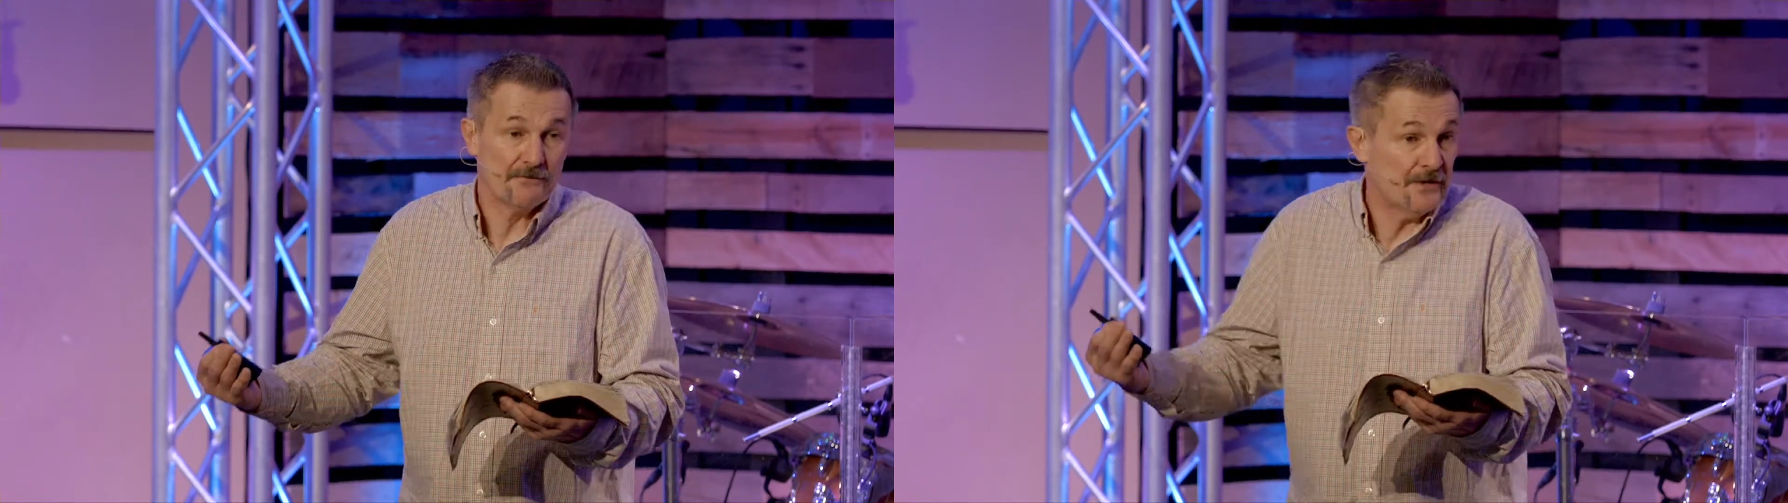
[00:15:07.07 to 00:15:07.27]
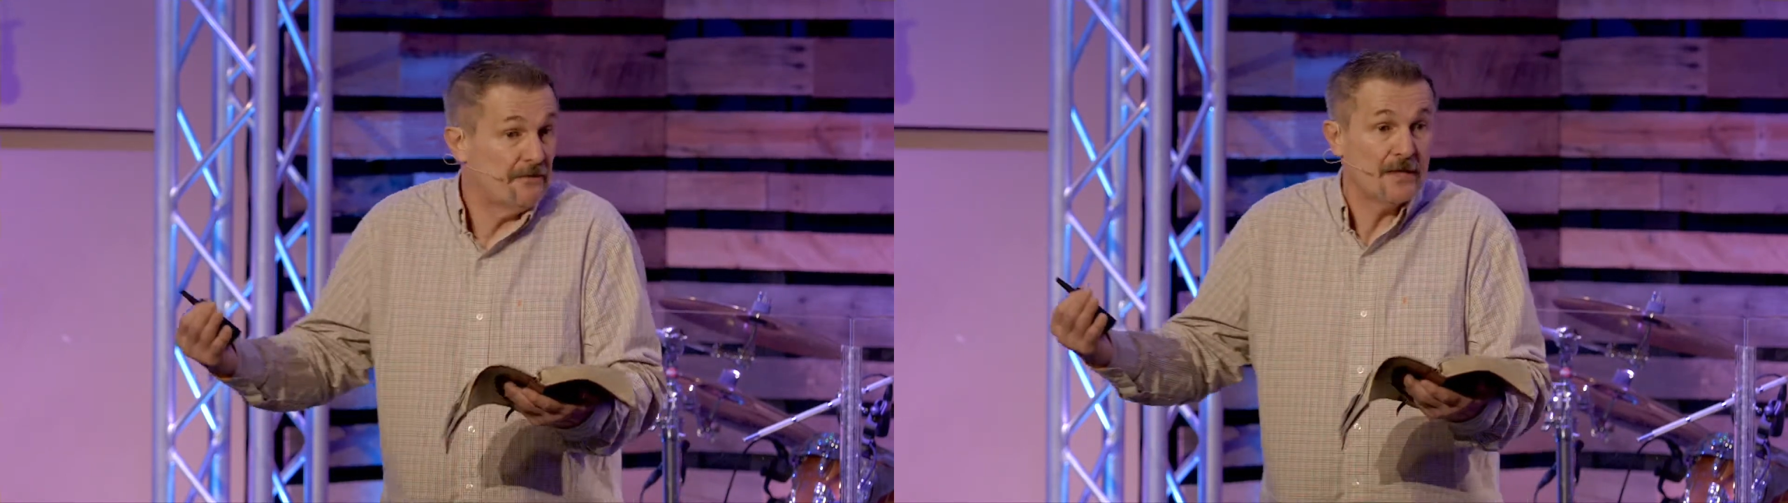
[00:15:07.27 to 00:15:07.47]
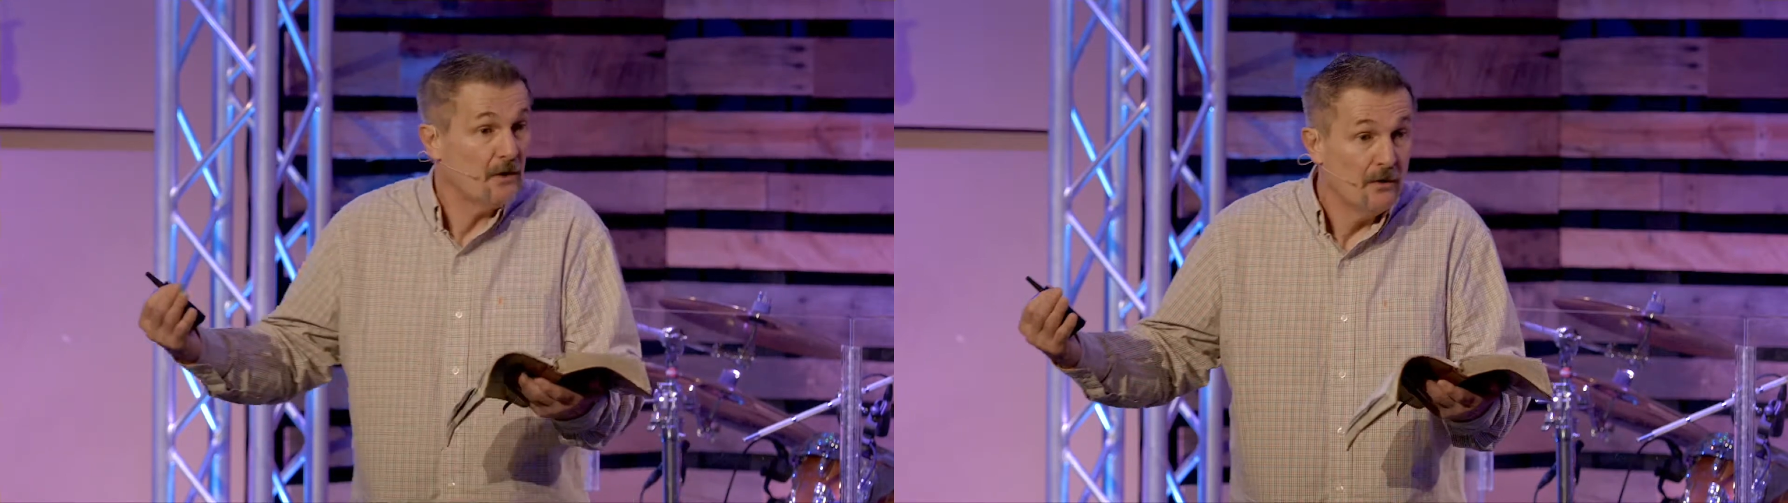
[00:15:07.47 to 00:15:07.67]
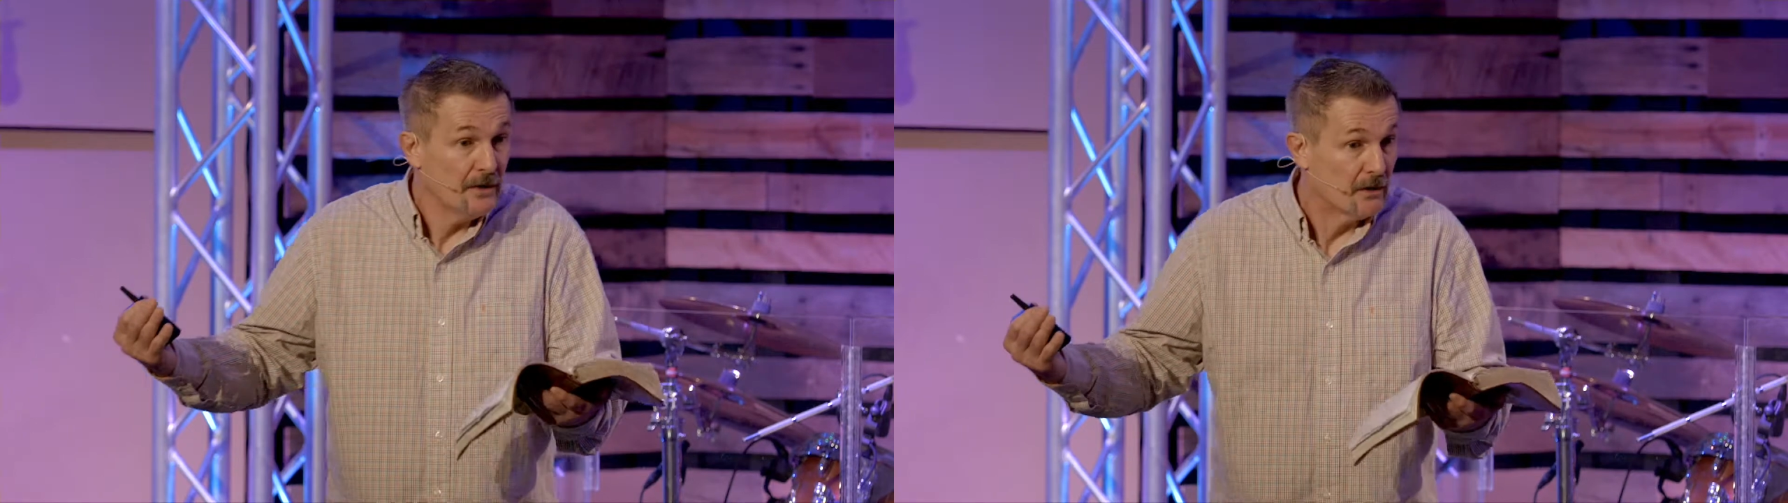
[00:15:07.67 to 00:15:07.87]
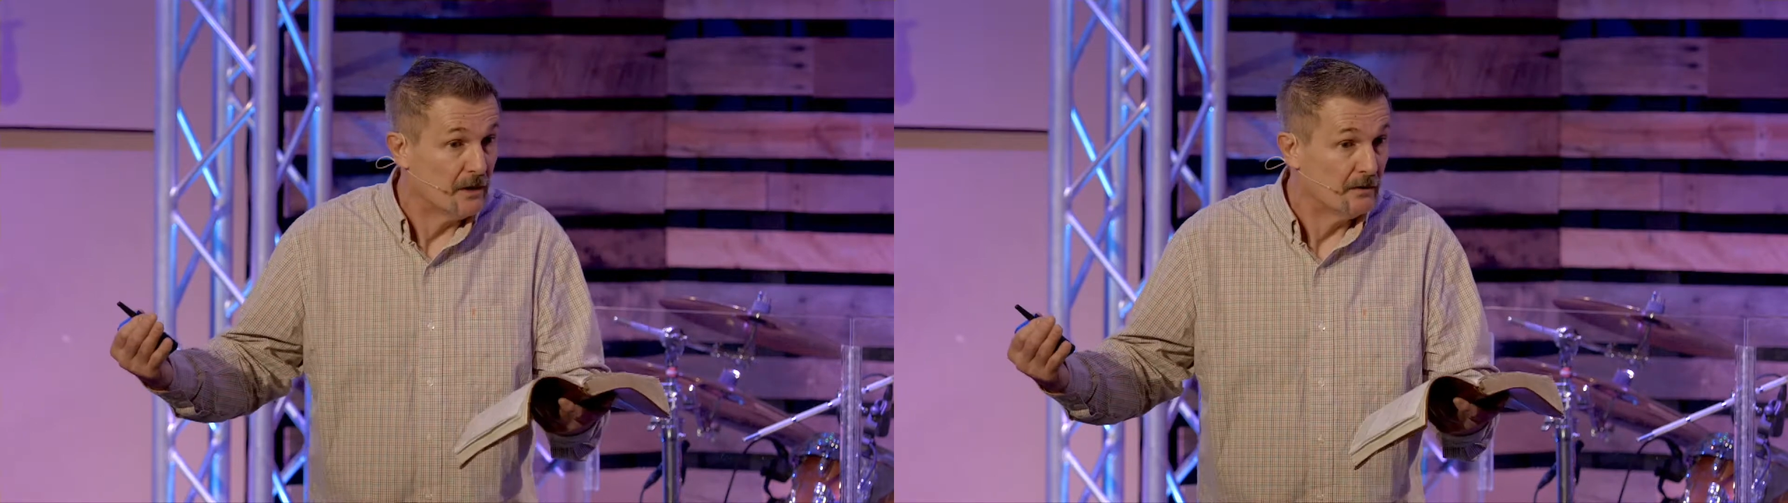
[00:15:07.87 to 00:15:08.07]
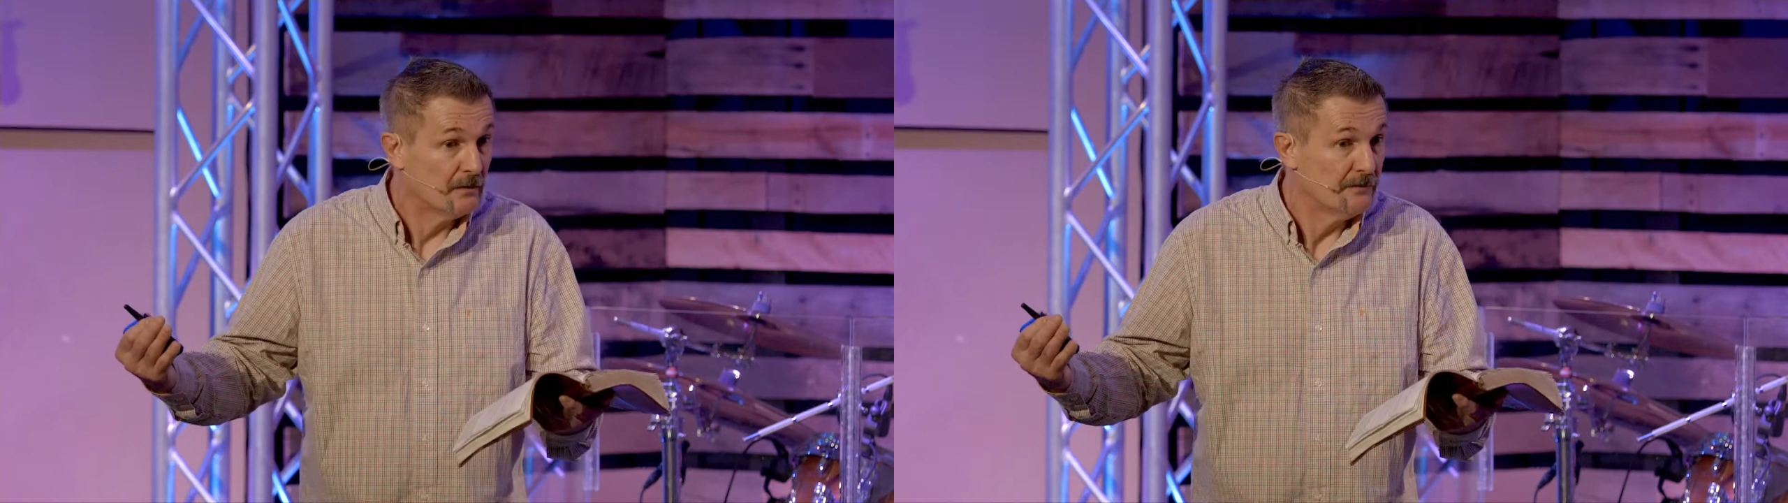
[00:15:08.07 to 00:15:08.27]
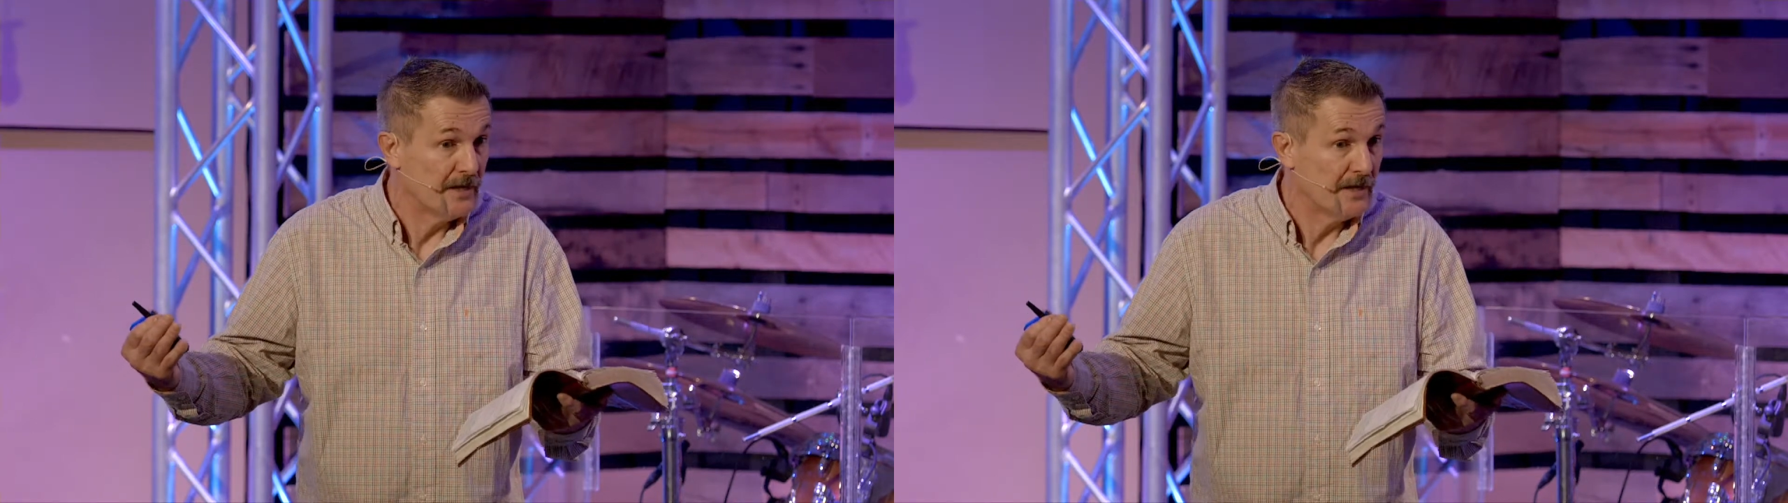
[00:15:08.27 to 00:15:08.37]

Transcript: They know it all.